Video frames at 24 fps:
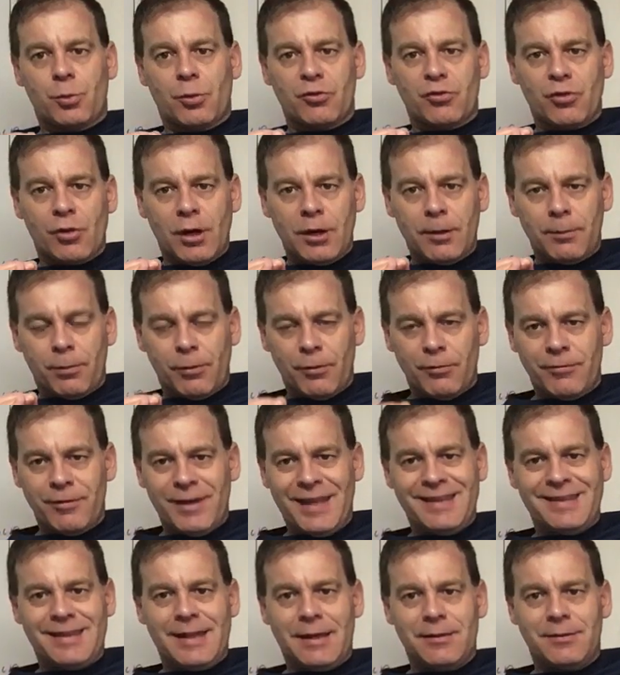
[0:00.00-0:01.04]
we're trying to
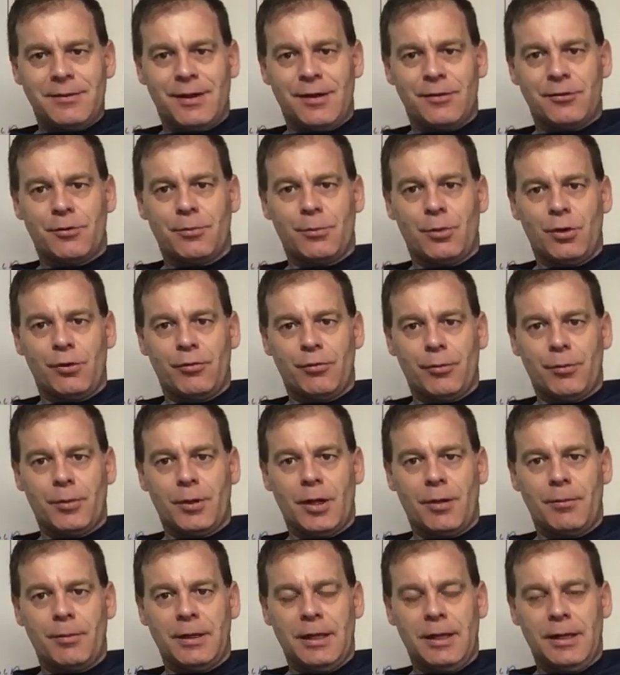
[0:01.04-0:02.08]
prevent that testimony from
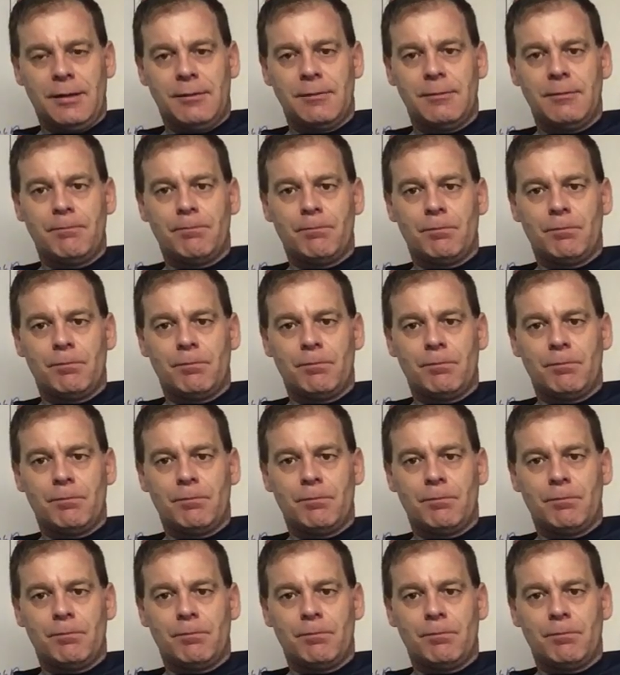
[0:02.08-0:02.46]
coming in.